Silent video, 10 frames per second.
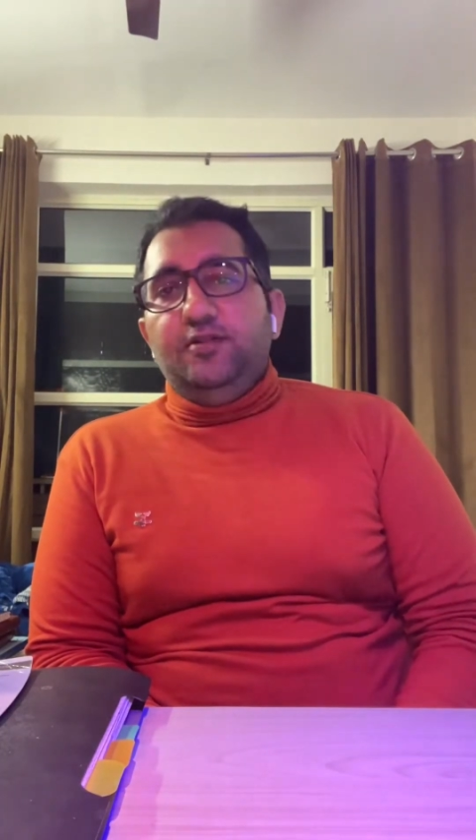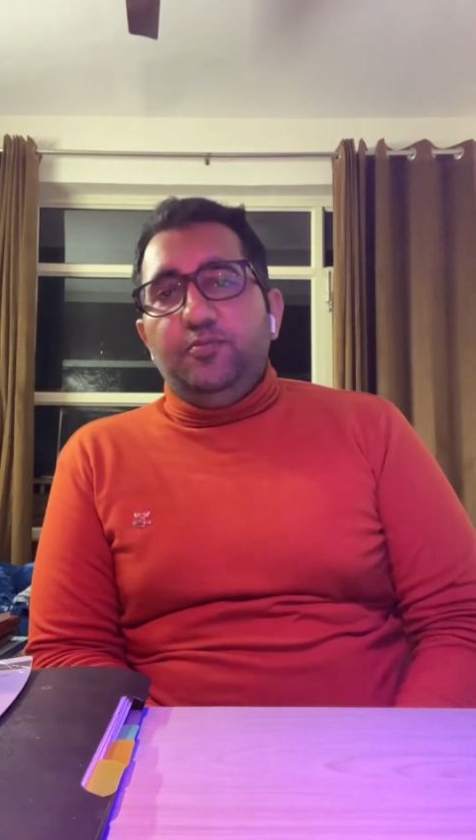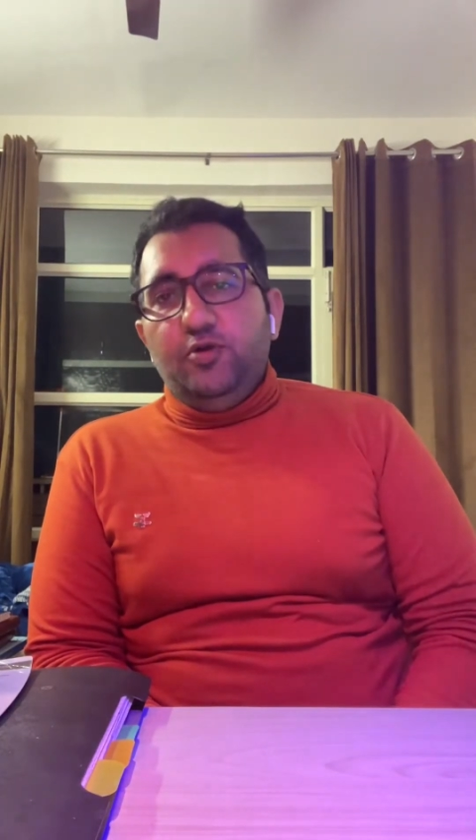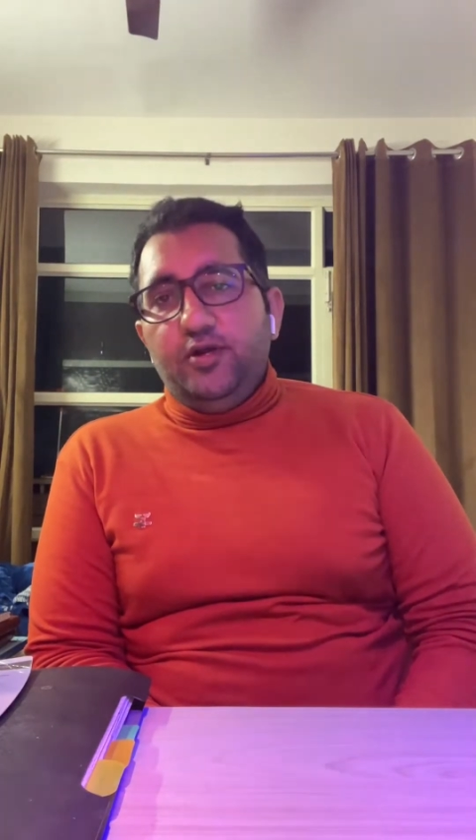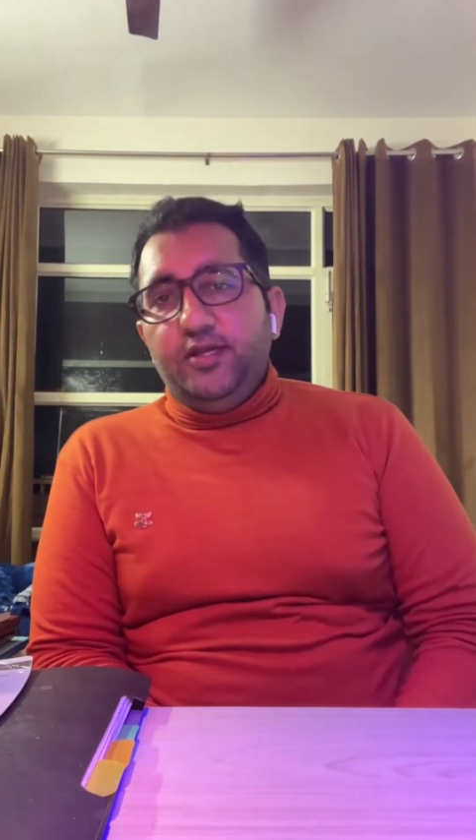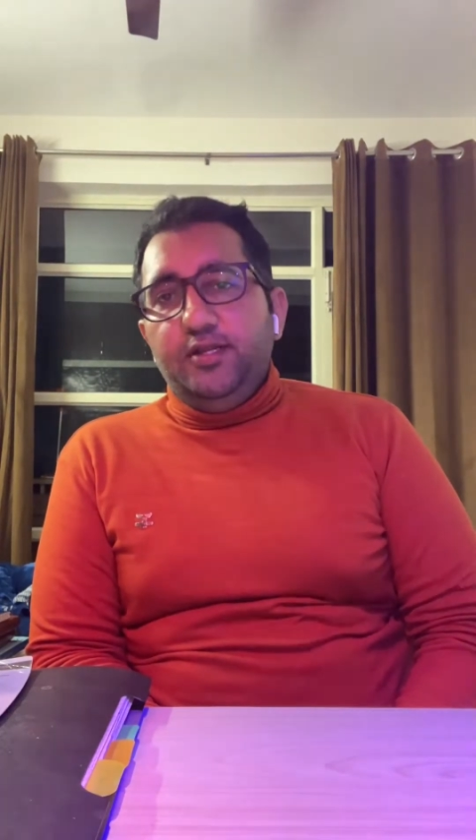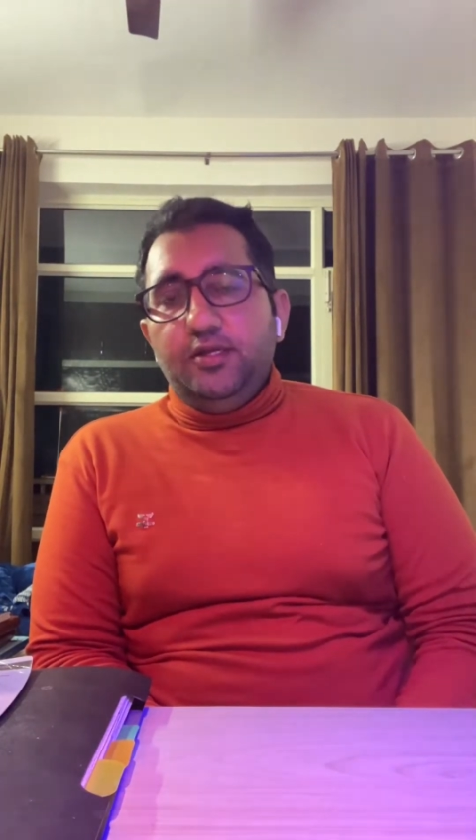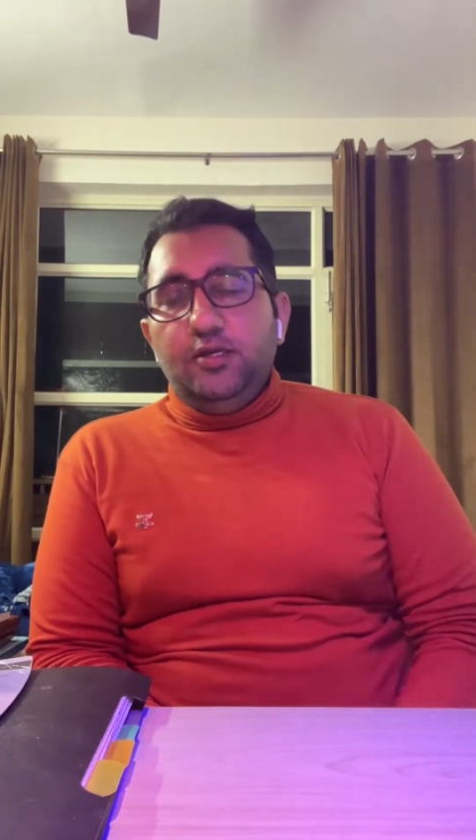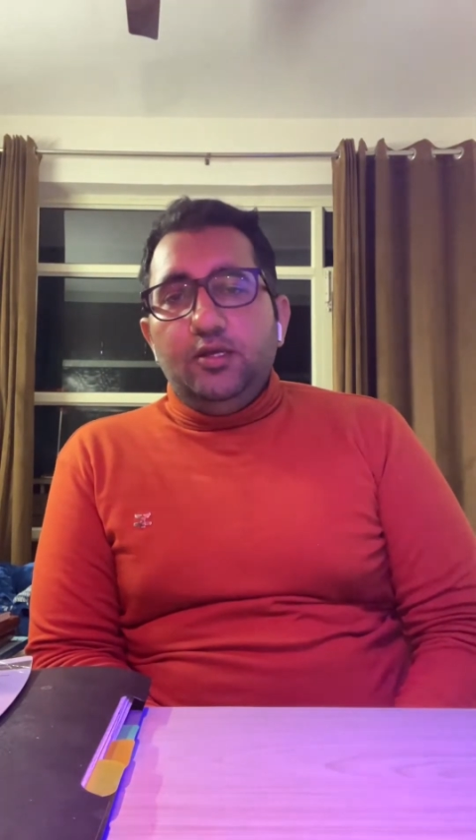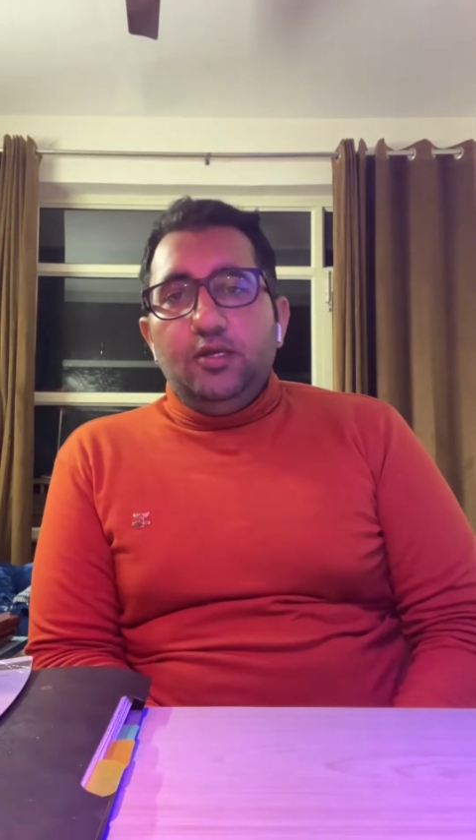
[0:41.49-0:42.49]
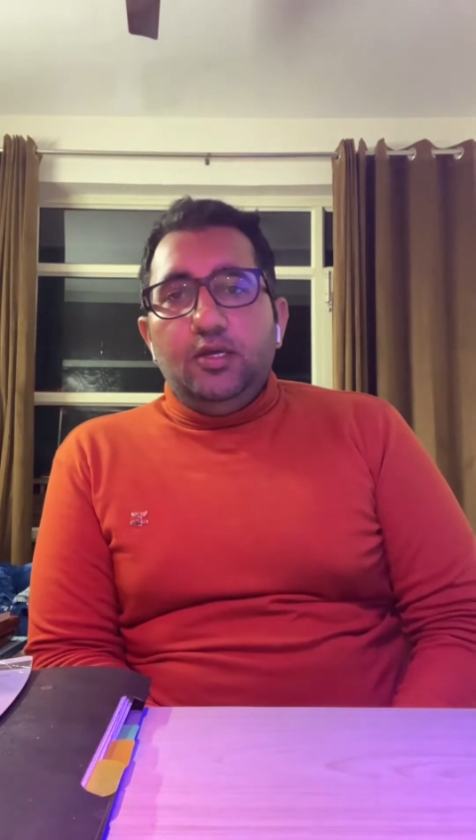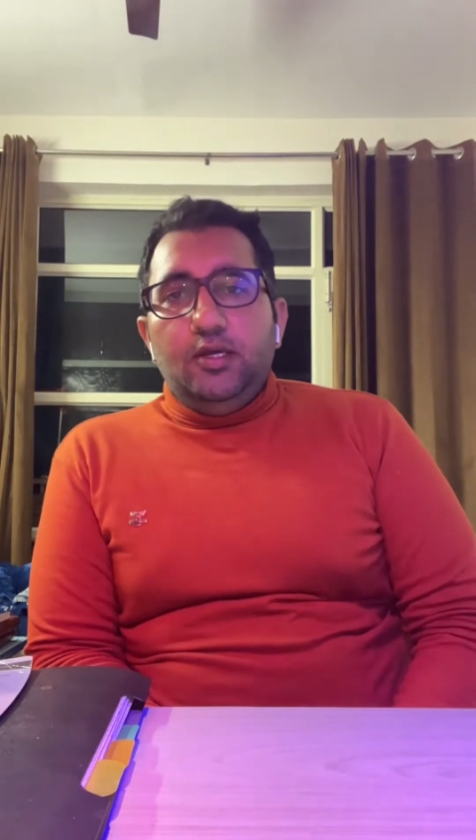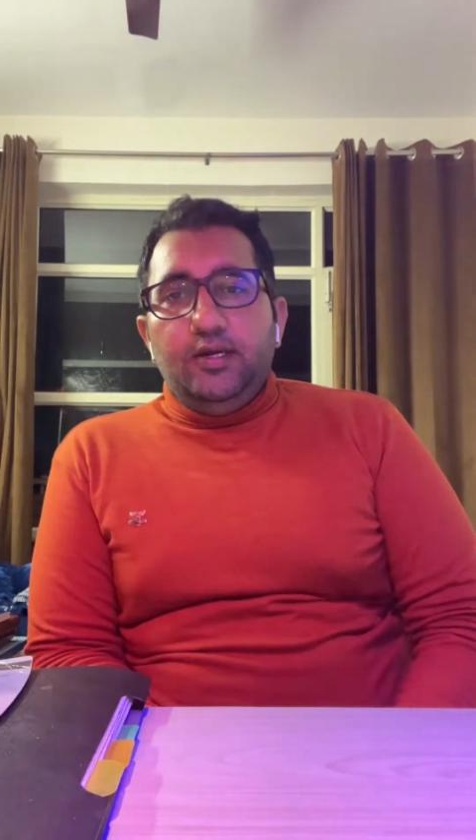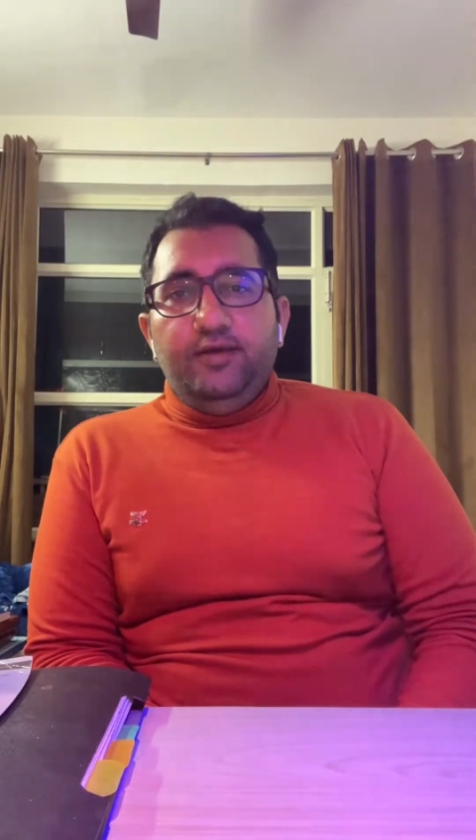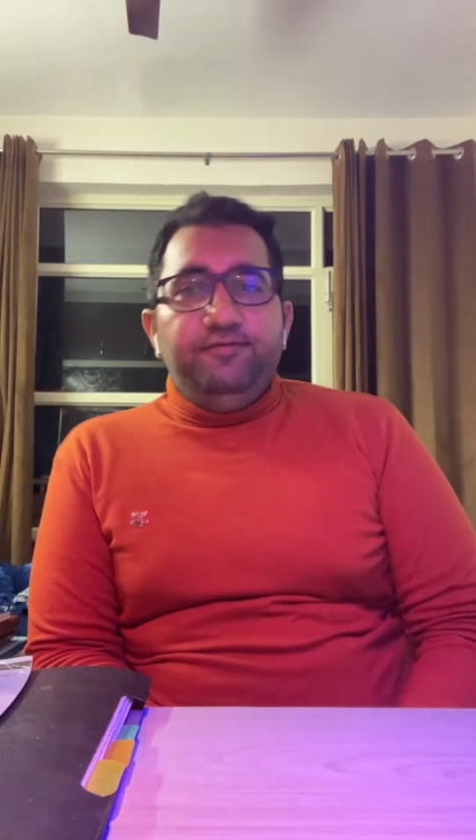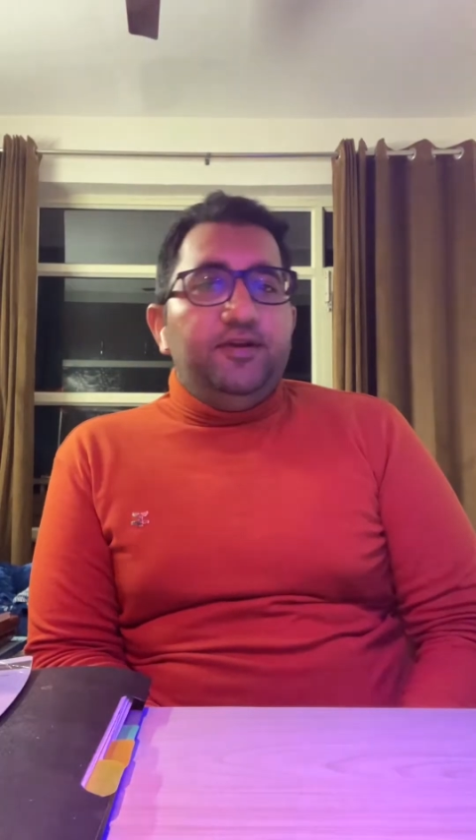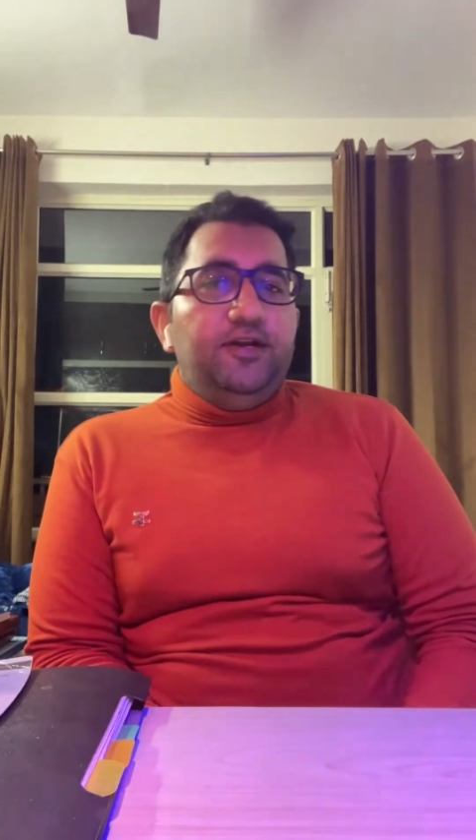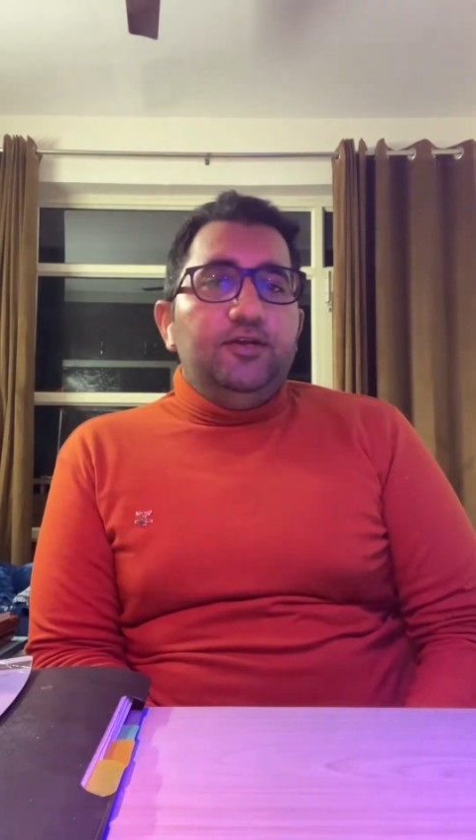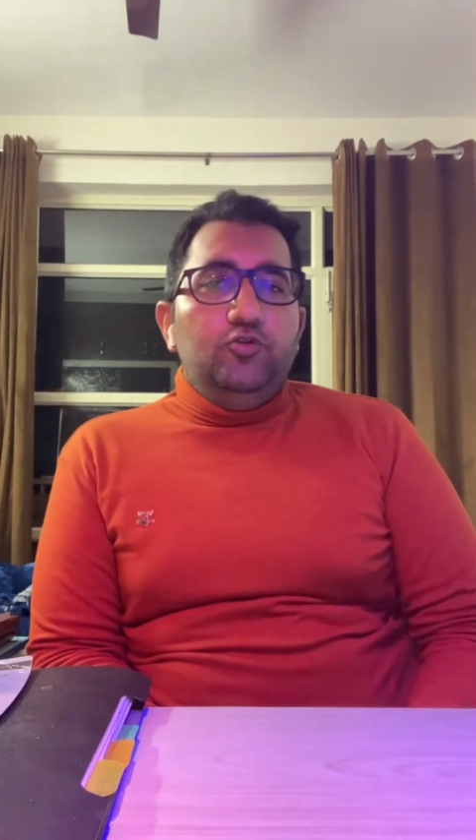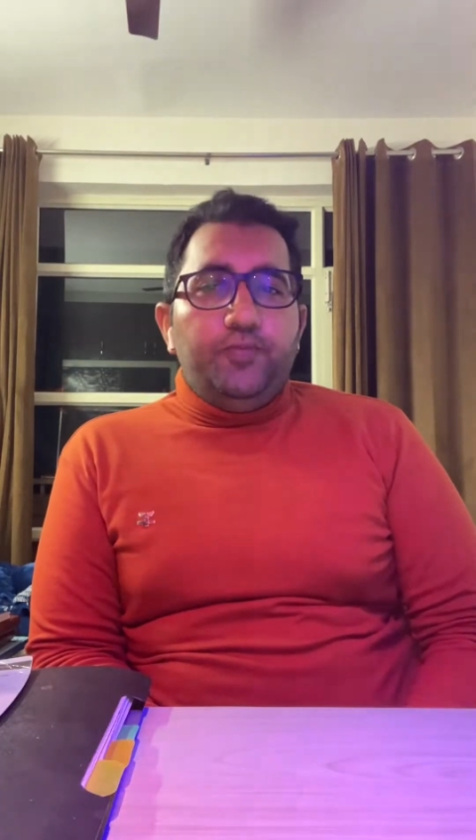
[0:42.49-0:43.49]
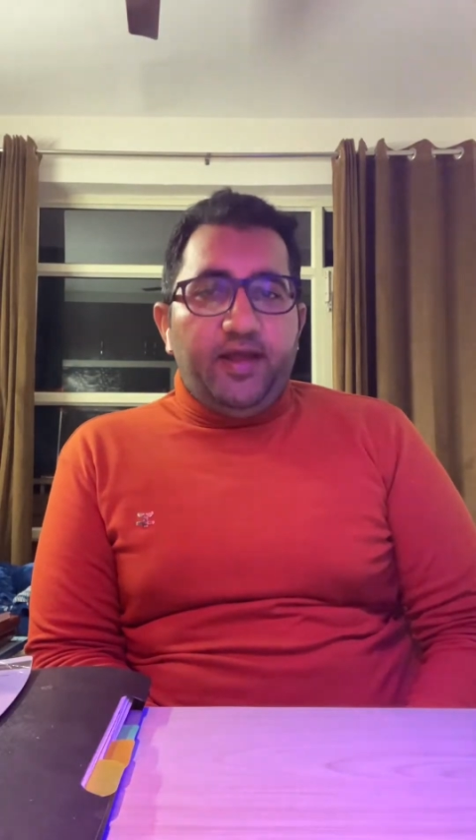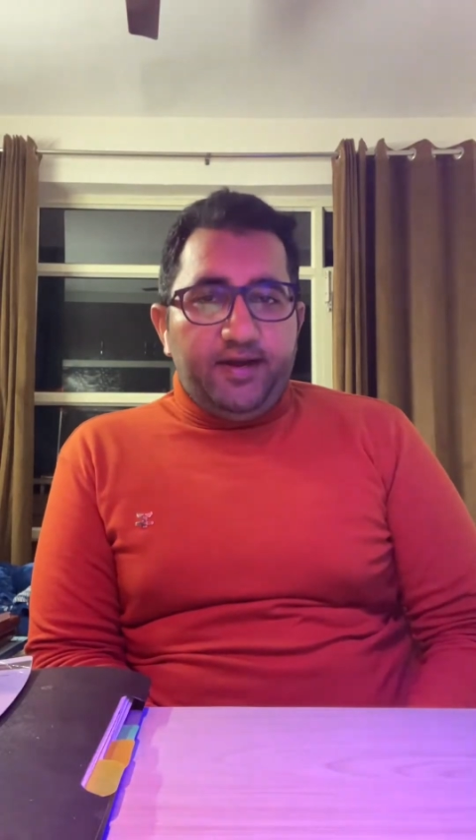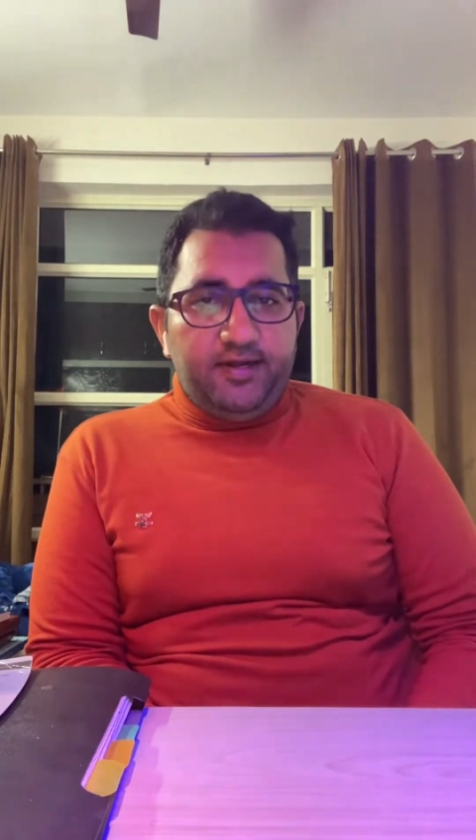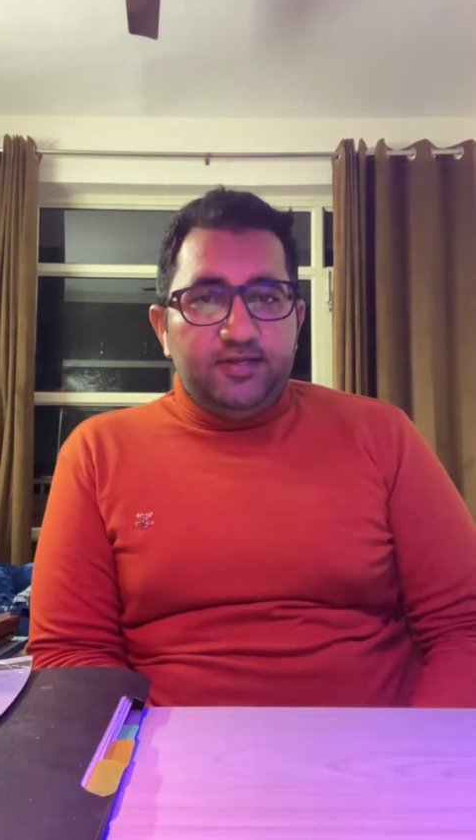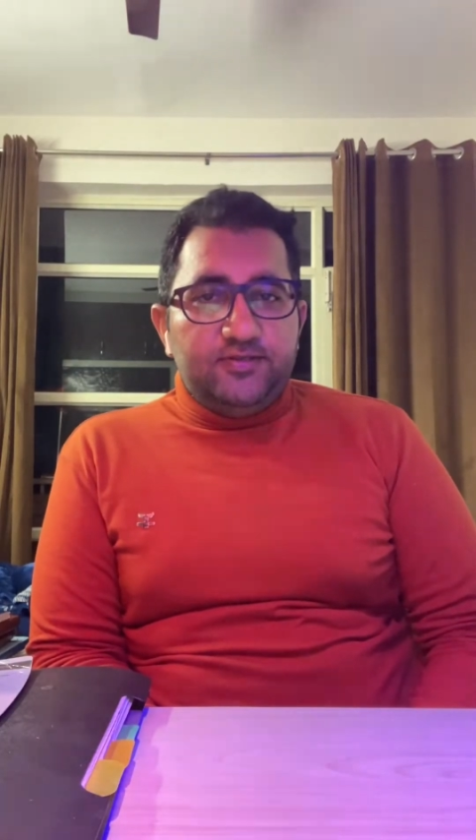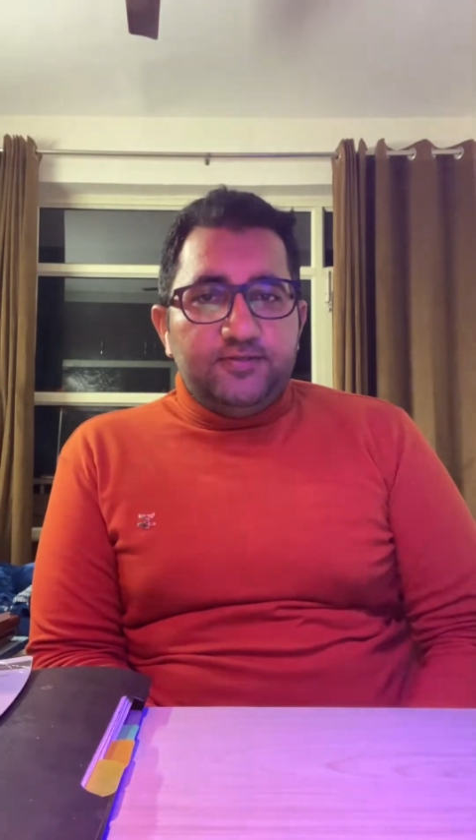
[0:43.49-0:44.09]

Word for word: important definitely do practice